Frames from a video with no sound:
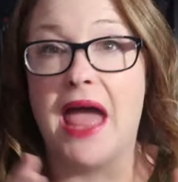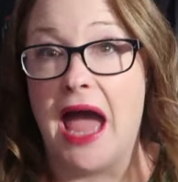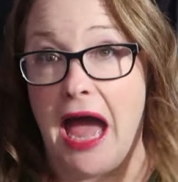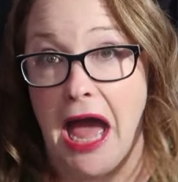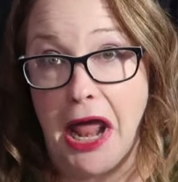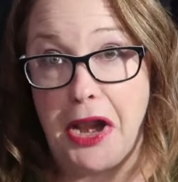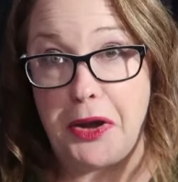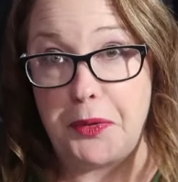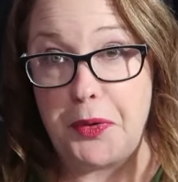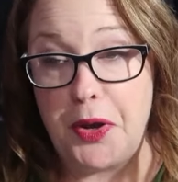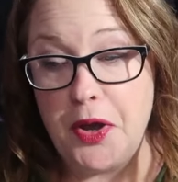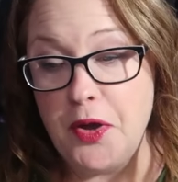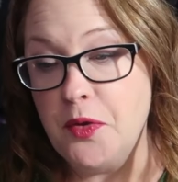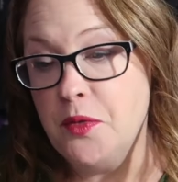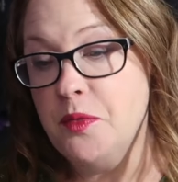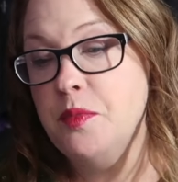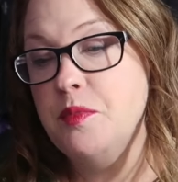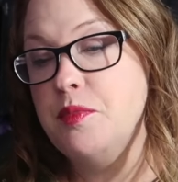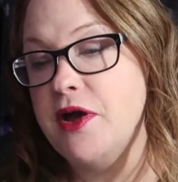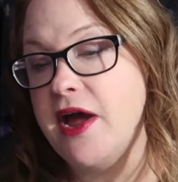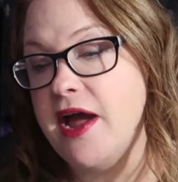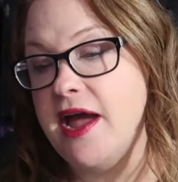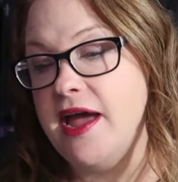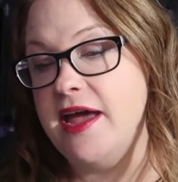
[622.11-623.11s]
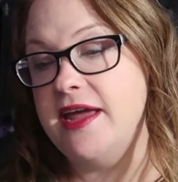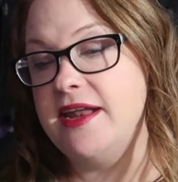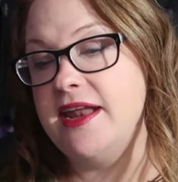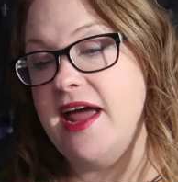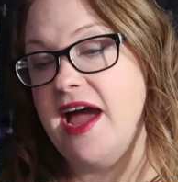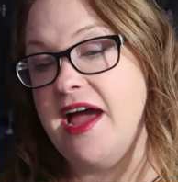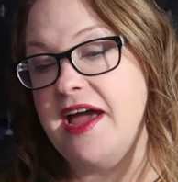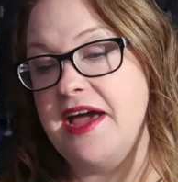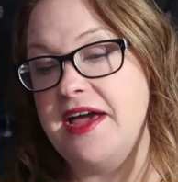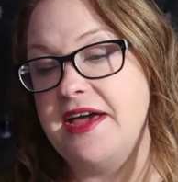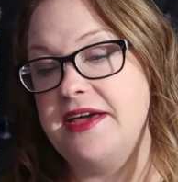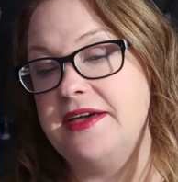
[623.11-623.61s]
I don't know, but
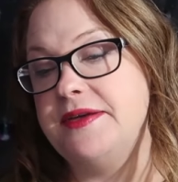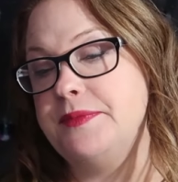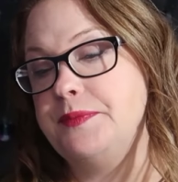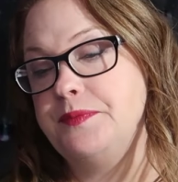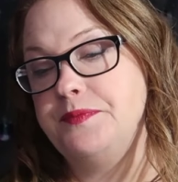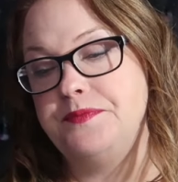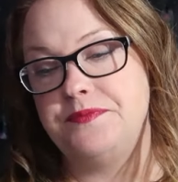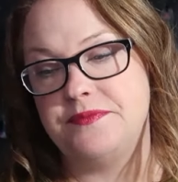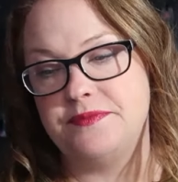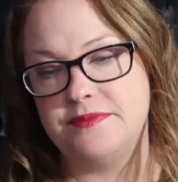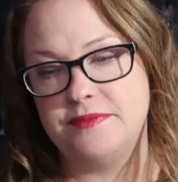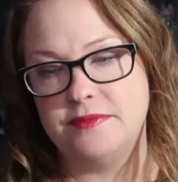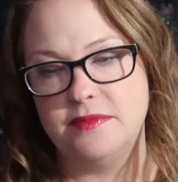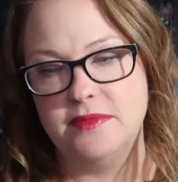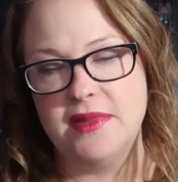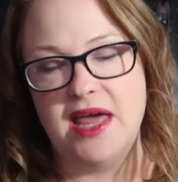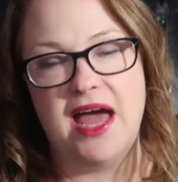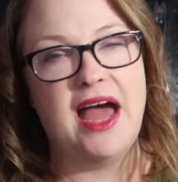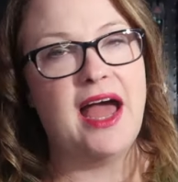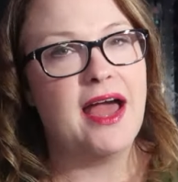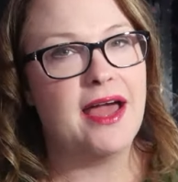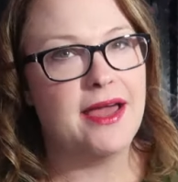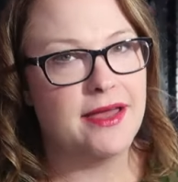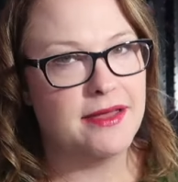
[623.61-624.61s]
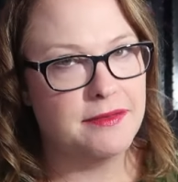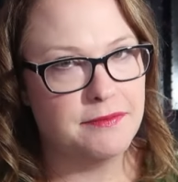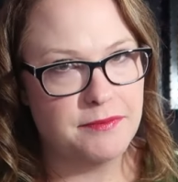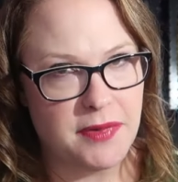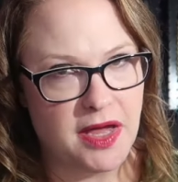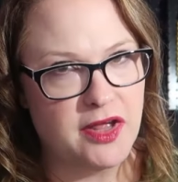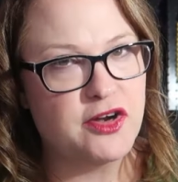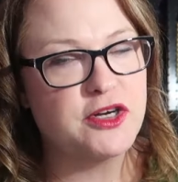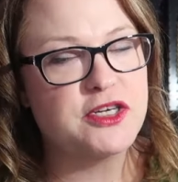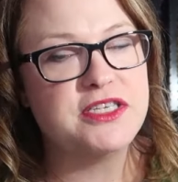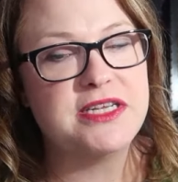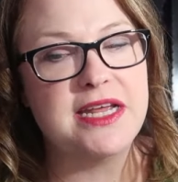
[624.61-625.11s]
I I
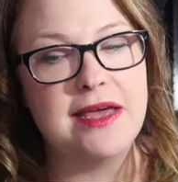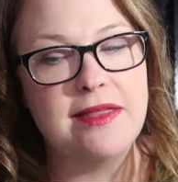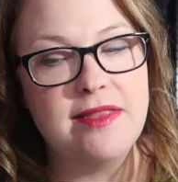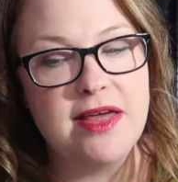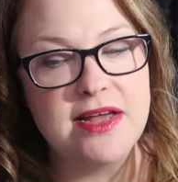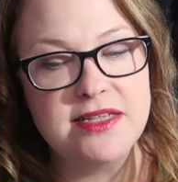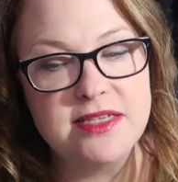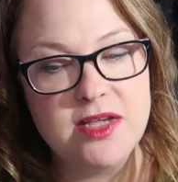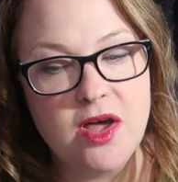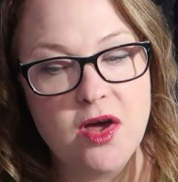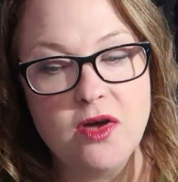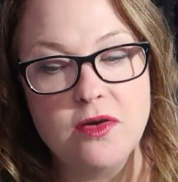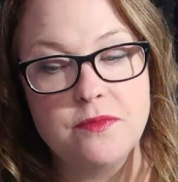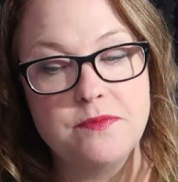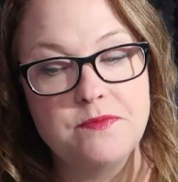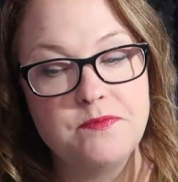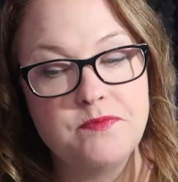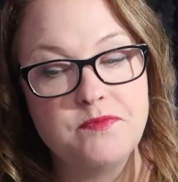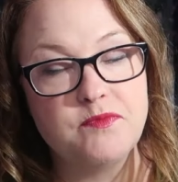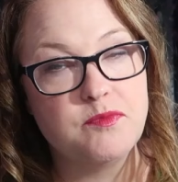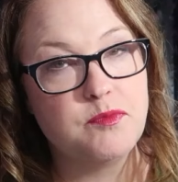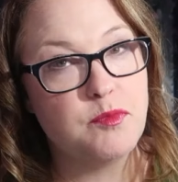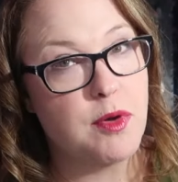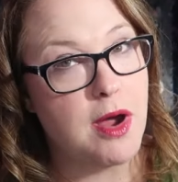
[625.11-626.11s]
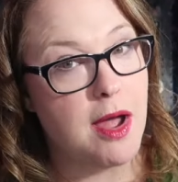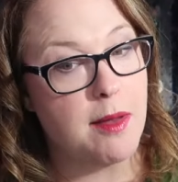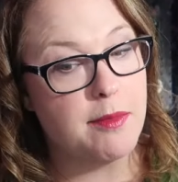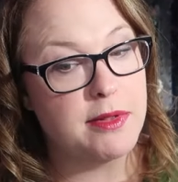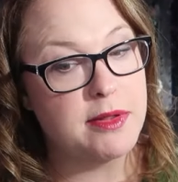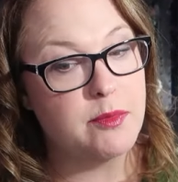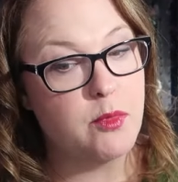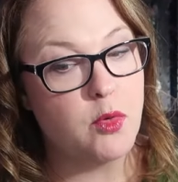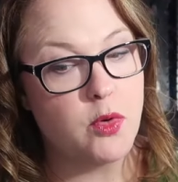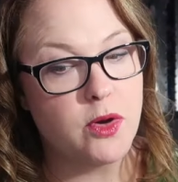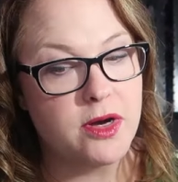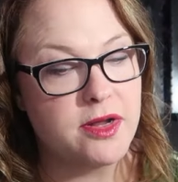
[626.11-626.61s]
understand that song
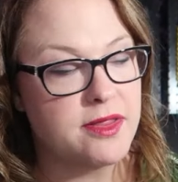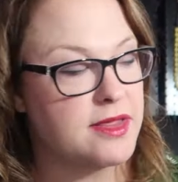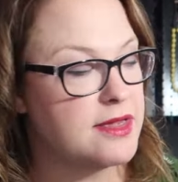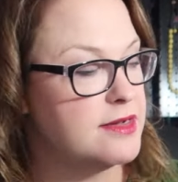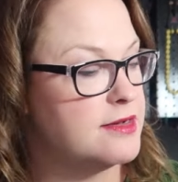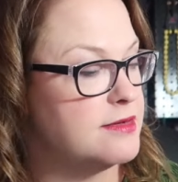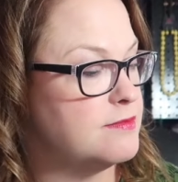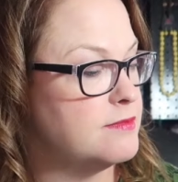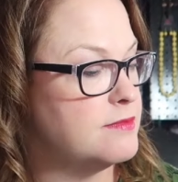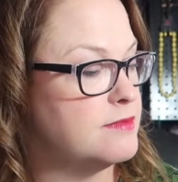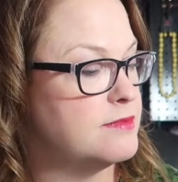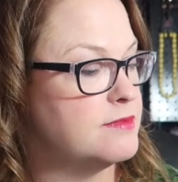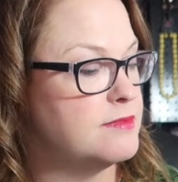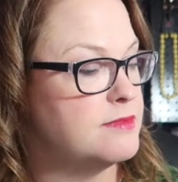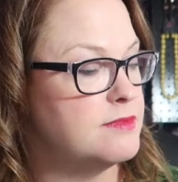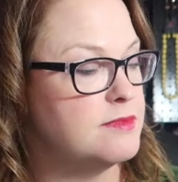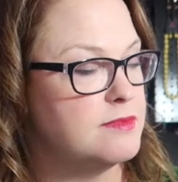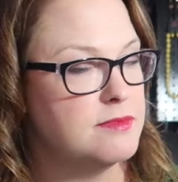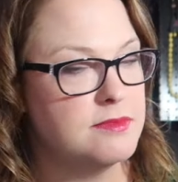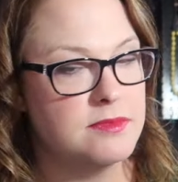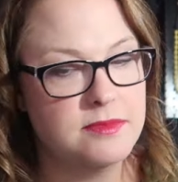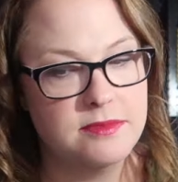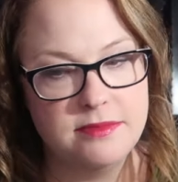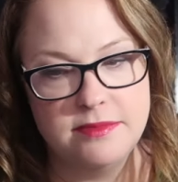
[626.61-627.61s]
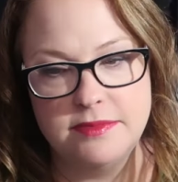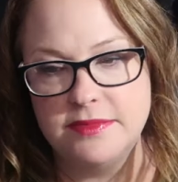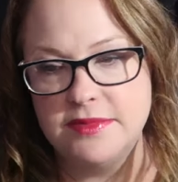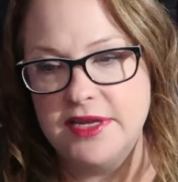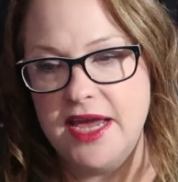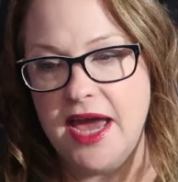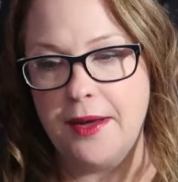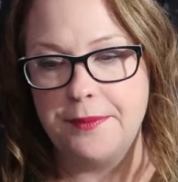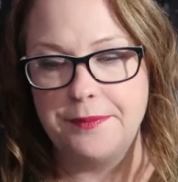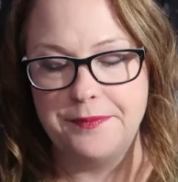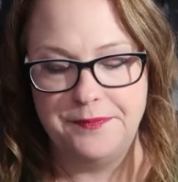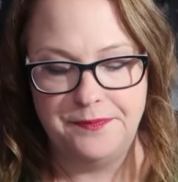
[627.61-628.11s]
probably more than,
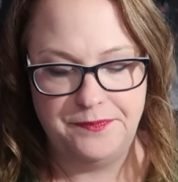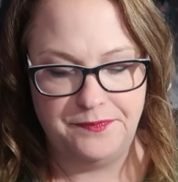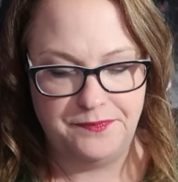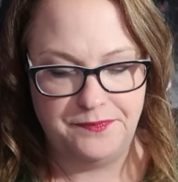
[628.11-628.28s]
yeah.